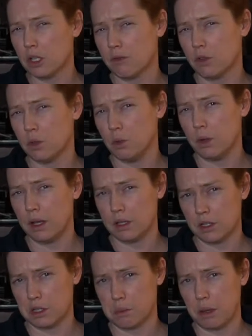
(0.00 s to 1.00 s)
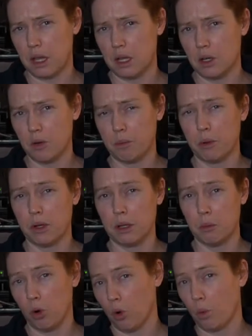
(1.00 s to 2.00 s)
If you anticipate putting
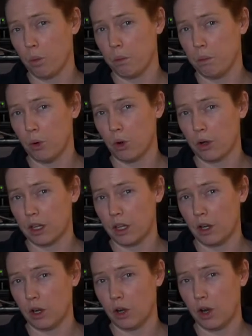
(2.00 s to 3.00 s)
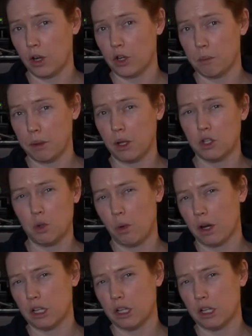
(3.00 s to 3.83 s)
more gear on your belt, you want a